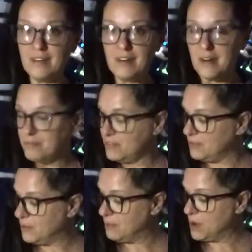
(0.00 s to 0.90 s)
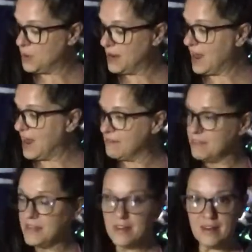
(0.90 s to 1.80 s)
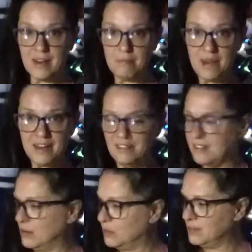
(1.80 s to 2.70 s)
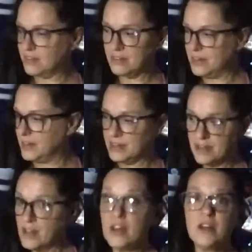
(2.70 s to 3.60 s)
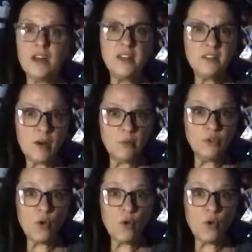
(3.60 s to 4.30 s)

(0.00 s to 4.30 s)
up to about half of the bed, so it's like doubled